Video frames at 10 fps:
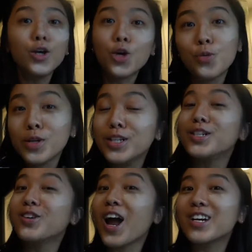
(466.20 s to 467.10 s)
human
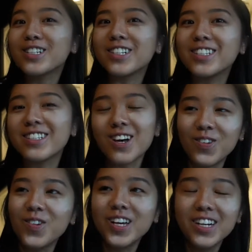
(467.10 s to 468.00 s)
interactions.
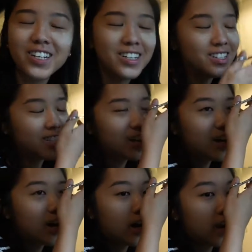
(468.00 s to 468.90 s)
Oh my goodness.
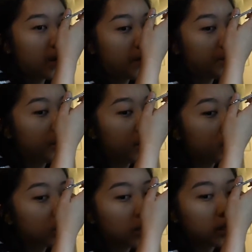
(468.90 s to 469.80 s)
But it
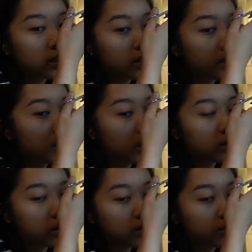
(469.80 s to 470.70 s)
was crazy
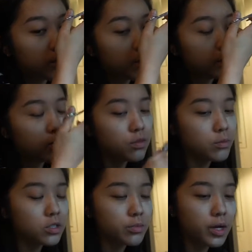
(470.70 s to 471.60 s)
because it was from a
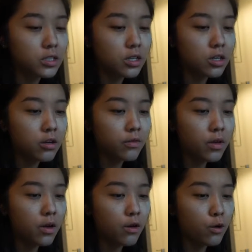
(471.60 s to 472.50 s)
different perspective.
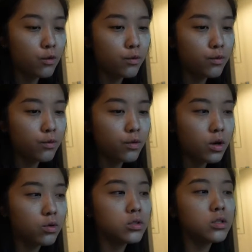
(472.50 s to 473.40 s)

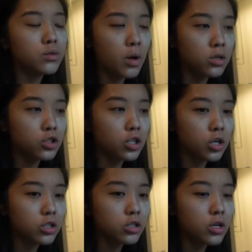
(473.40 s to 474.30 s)
It was a smaller
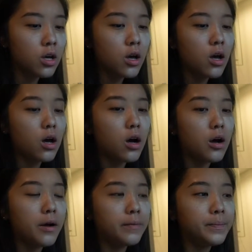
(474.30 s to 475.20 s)
church,
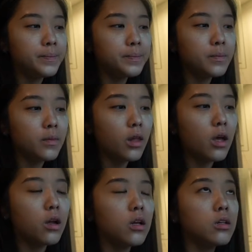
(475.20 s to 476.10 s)

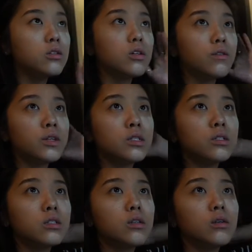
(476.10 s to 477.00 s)
and the
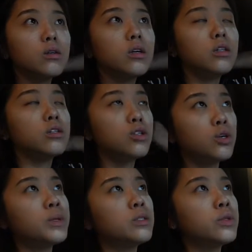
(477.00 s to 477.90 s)
sermons
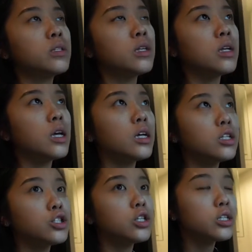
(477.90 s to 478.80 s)
was in
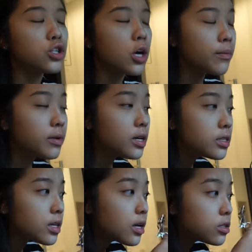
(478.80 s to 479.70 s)
English and
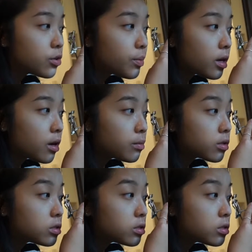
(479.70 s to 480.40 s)
Japanese, and to be able